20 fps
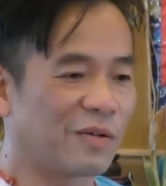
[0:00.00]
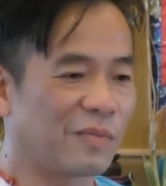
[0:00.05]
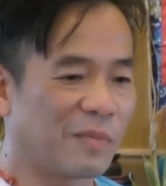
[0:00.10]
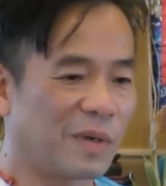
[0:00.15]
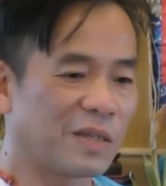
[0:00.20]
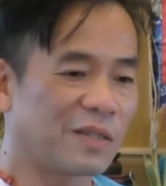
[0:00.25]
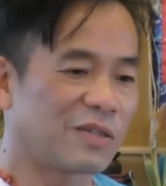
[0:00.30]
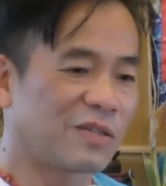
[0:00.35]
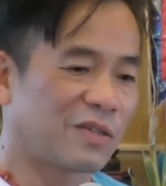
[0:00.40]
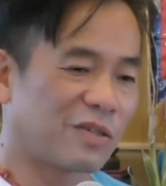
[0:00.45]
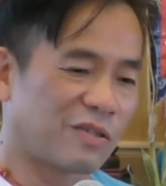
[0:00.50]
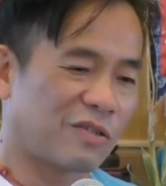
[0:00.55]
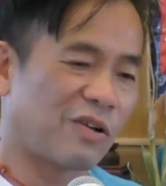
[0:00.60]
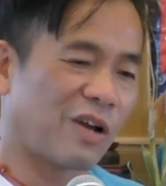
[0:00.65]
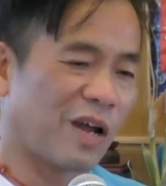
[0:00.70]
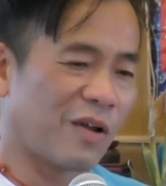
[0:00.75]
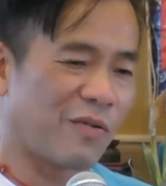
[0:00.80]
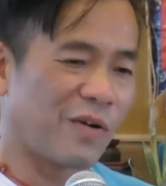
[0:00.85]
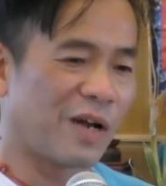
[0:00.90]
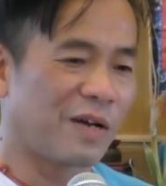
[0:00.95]
Let's
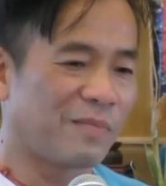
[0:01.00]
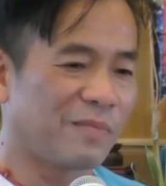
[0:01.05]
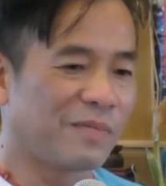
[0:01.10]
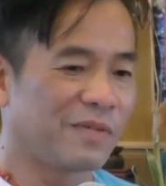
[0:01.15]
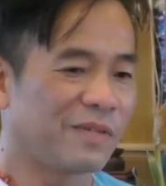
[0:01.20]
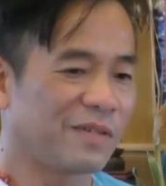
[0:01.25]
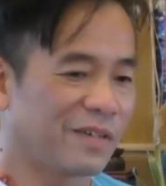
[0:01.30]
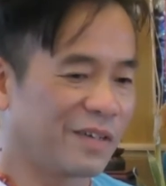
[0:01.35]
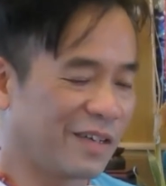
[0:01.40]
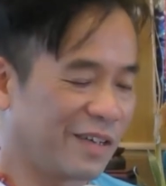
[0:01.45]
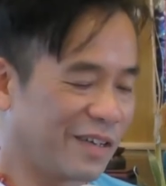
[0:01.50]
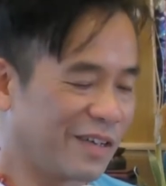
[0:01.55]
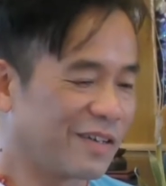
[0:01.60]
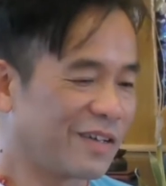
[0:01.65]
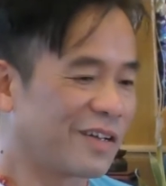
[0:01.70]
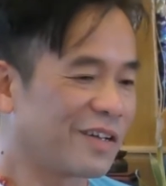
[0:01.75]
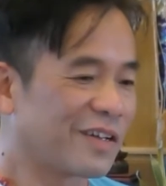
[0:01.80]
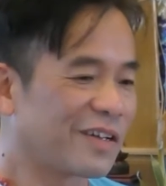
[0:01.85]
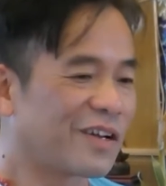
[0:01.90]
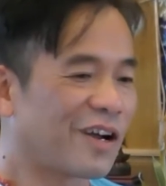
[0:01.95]
try one.
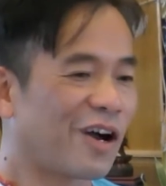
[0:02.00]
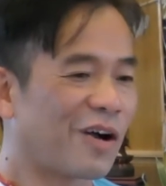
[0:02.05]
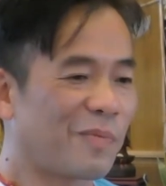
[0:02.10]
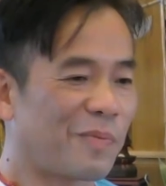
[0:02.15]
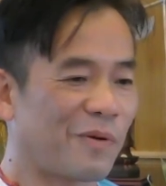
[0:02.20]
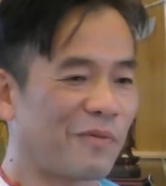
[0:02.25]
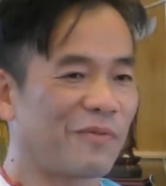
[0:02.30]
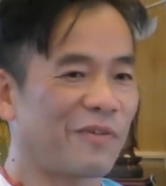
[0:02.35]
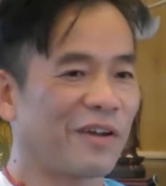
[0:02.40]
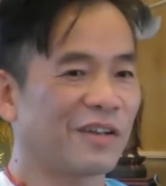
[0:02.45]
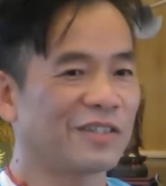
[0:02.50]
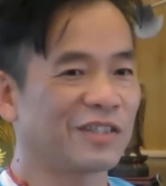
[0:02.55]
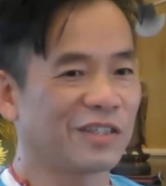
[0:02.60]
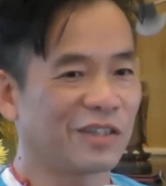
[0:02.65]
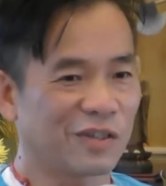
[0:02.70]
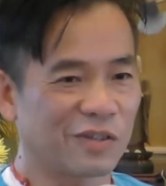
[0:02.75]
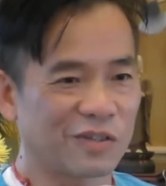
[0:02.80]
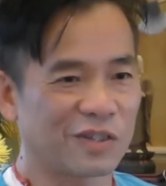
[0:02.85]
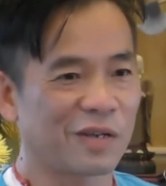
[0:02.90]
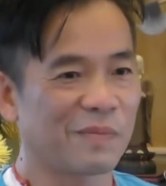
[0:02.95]
Call
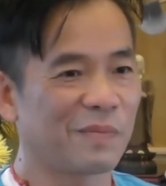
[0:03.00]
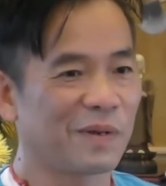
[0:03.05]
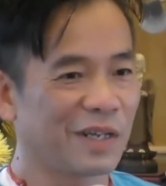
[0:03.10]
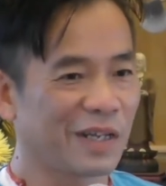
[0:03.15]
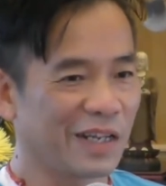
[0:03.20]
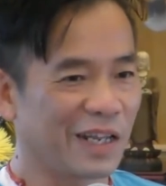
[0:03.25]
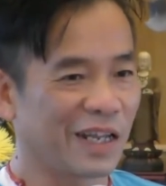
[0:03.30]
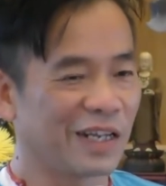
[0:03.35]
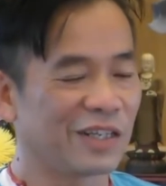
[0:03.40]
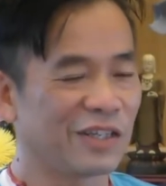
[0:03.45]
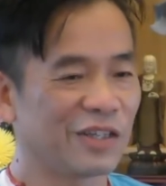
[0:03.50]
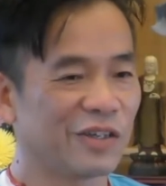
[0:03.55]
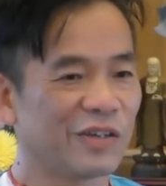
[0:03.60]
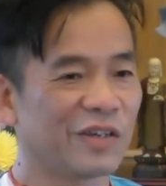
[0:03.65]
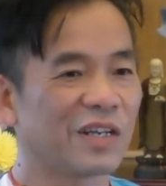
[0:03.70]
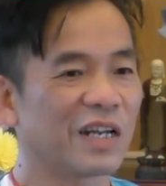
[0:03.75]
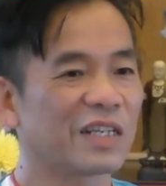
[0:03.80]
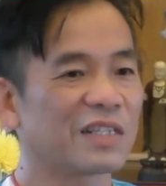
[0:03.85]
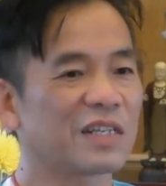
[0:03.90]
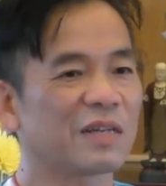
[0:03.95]
professional. Somebody can do it.
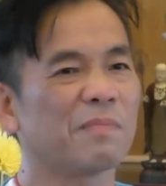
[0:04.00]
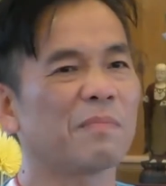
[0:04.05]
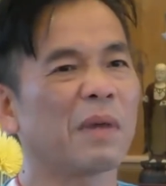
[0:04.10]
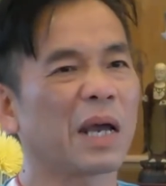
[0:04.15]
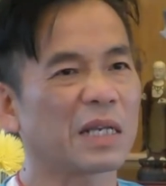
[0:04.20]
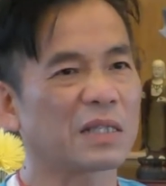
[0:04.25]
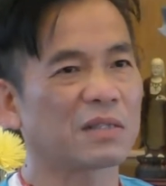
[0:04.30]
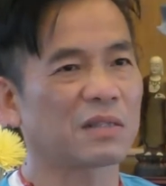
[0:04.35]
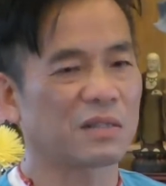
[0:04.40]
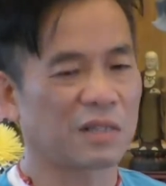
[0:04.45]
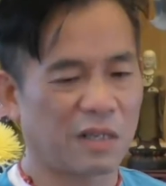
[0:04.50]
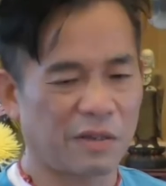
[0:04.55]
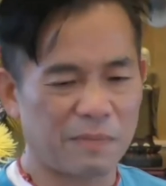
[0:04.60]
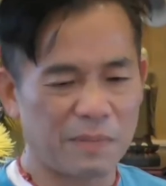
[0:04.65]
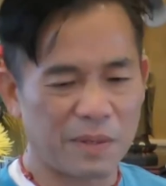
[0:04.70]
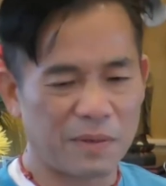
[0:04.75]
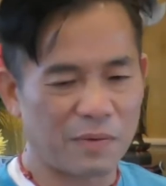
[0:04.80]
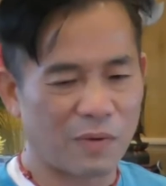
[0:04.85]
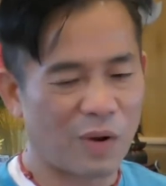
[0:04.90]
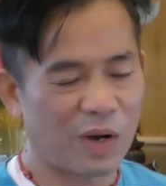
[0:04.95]
I said, Master, give
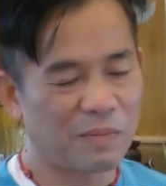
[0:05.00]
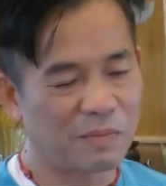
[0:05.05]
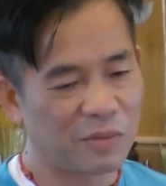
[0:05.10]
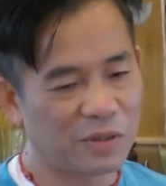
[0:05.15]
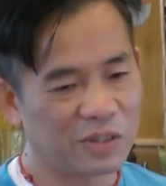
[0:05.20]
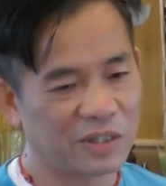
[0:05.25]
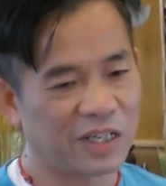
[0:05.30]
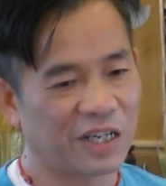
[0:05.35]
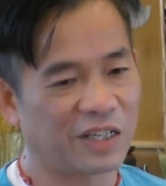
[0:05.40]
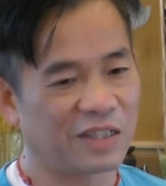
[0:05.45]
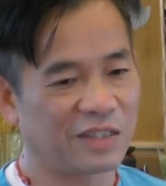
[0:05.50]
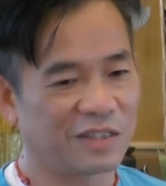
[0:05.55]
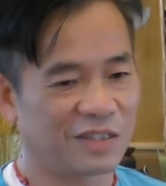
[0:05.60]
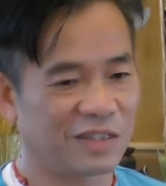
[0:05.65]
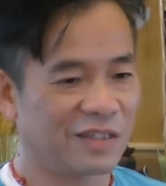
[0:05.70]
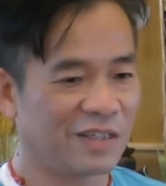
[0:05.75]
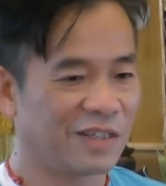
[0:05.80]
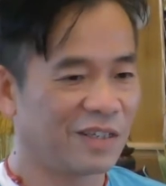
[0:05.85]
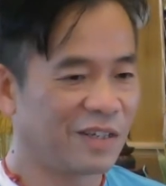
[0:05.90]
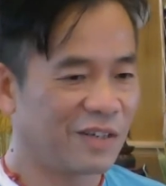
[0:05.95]
me one more chance.
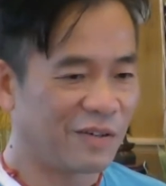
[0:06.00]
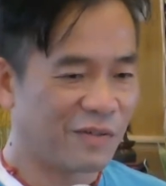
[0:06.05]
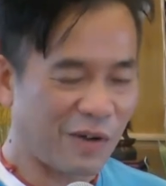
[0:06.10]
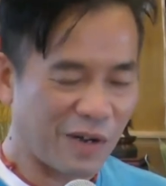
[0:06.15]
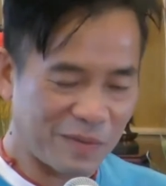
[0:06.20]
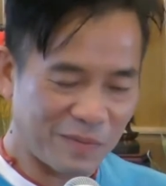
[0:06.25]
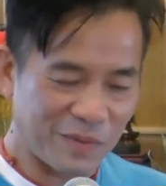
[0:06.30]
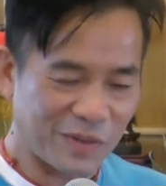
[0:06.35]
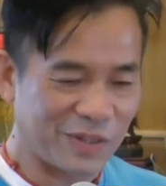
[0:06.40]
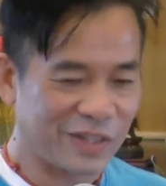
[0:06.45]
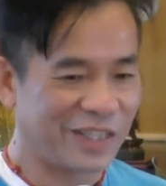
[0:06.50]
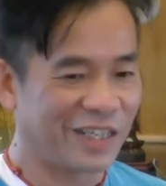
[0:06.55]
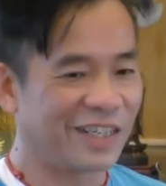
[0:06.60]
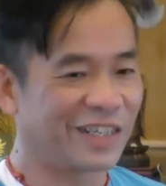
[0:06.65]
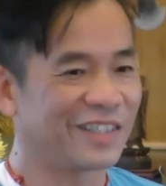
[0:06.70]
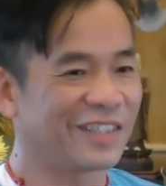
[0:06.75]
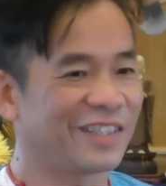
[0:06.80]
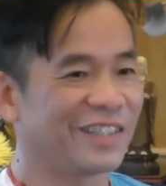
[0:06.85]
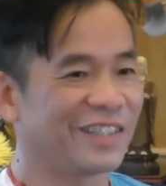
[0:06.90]
One more chance.